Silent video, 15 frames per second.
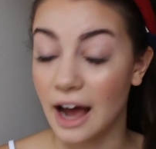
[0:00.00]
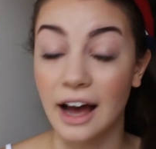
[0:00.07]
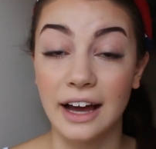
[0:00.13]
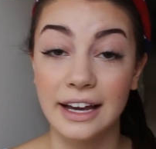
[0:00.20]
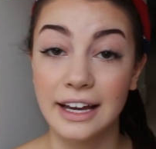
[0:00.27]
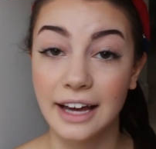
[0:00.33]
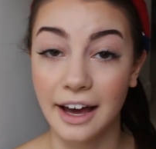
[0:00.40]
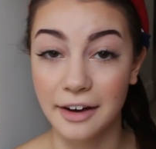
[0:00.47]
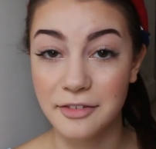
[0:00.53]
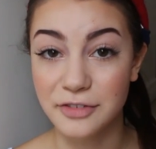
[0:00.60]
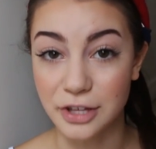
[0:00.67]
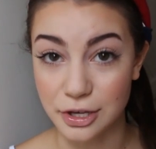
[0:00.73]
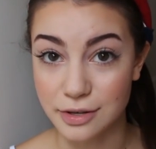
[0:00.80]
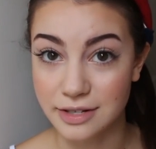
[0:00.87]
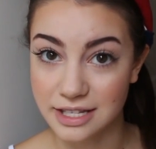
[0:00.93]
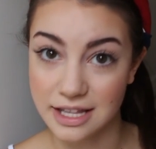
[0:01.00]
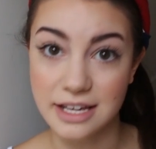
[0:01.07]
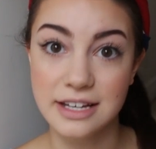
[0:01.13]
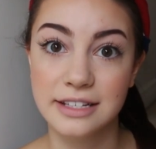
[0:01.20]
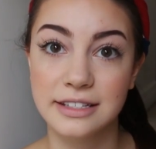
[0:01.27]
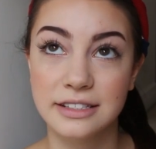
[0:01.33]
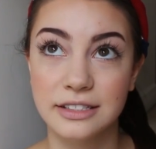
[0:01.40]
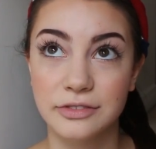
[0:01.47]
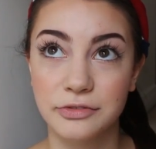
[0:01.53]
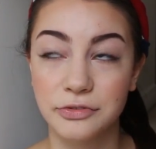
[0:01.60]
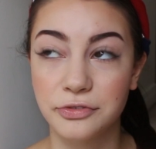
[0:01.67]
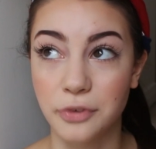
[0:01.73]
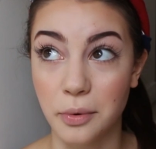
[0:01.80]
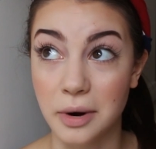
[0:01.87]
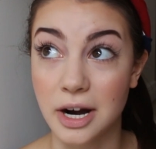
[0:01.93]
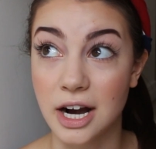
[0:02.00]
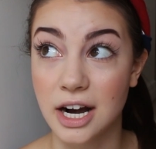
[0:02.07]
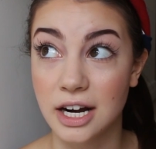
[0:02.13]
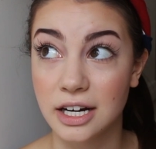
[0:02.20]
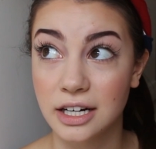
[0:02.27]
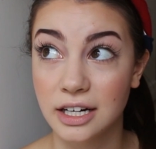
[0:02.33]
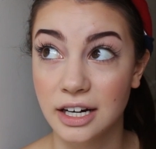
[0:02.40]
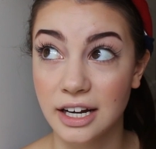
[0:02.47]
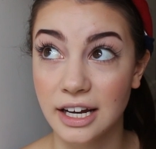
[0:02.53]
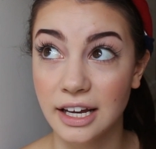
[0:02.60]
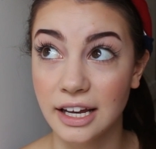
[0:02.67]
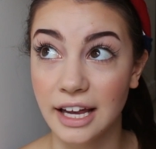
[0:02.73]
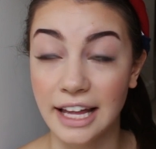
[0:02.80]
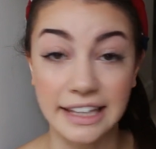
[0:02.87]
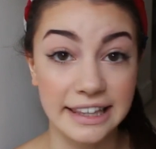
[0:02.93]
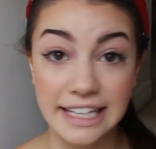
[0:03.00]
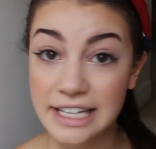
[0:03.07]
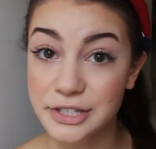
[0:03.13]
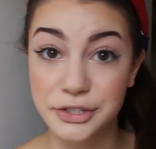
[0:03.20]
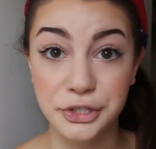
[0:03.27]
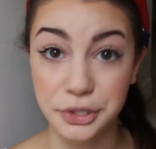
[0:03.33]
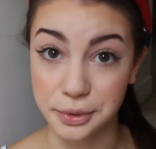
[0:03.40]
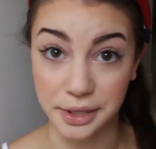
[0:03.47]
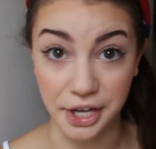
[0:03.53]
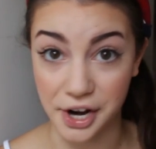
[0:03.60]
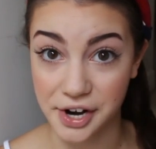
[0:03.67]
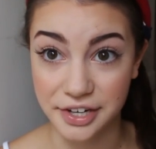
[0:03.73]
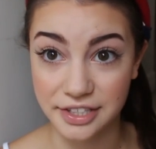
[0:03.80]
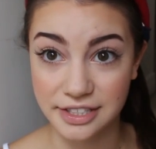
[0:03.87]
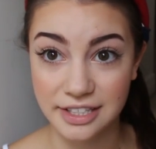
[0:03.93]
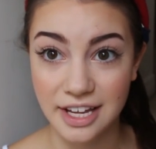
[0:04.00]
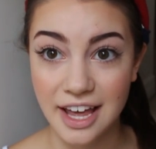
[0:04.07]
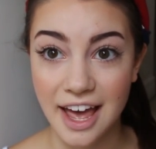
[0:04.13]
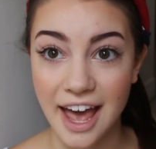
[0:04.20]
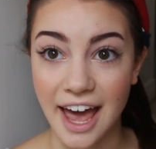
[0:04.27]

I have used this for at least two years.